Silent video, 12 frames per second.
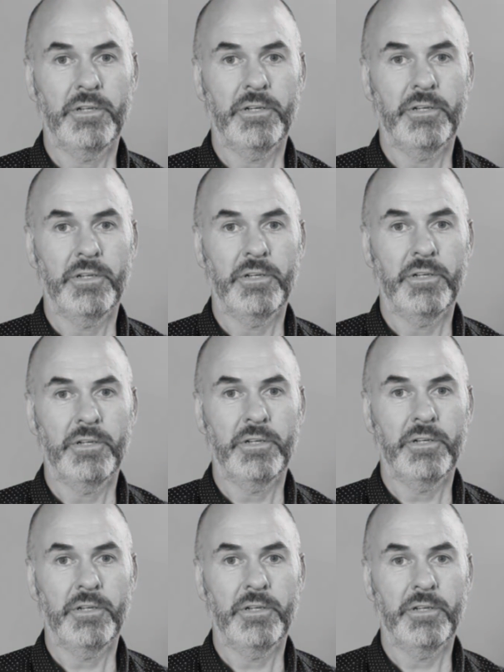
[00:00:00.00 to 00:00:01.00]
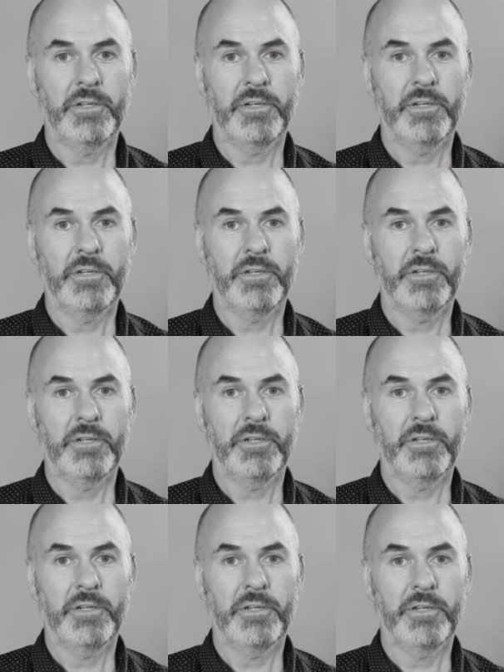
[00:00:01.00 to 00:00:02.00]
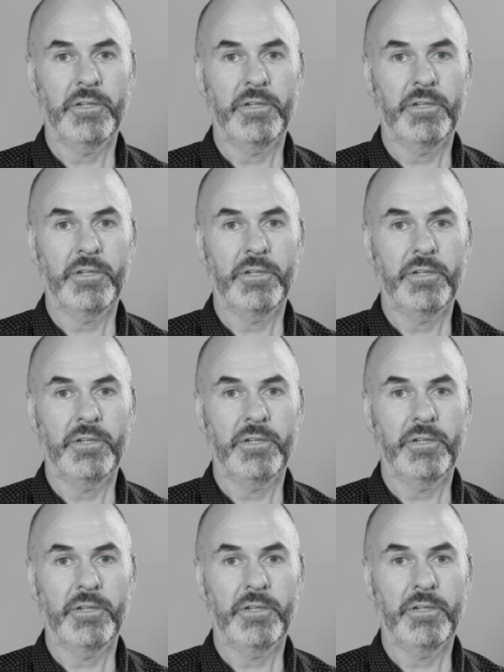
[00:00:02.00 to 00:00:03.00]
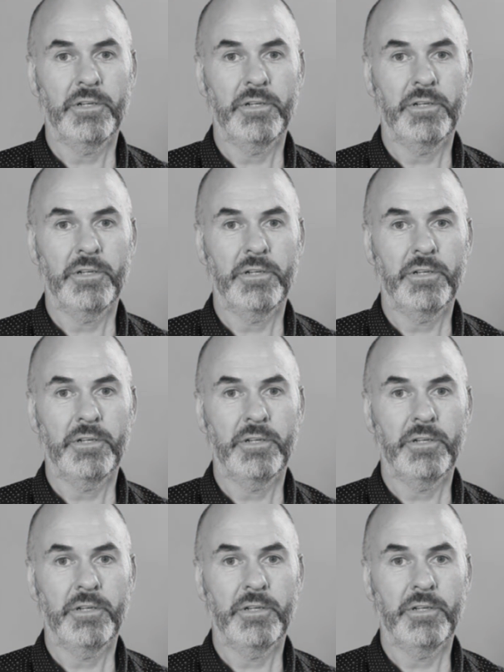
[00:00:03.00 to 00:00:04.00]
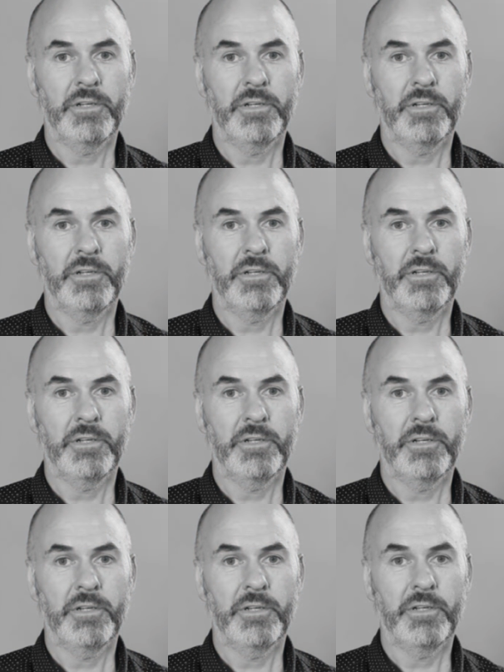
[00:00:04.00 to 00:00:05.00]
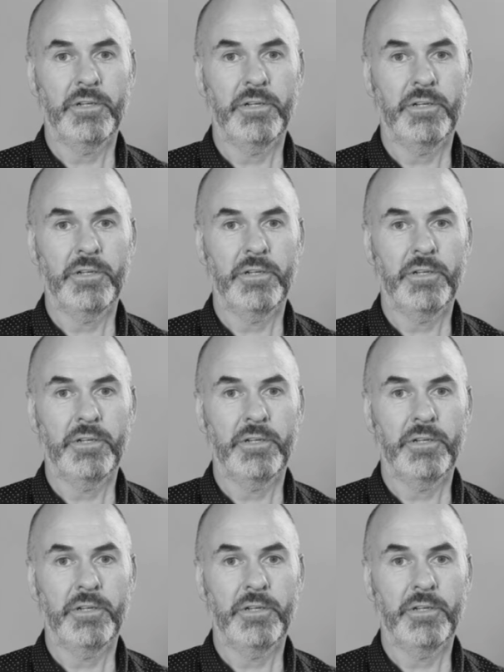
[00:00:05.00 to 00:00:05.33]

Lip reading: (silence)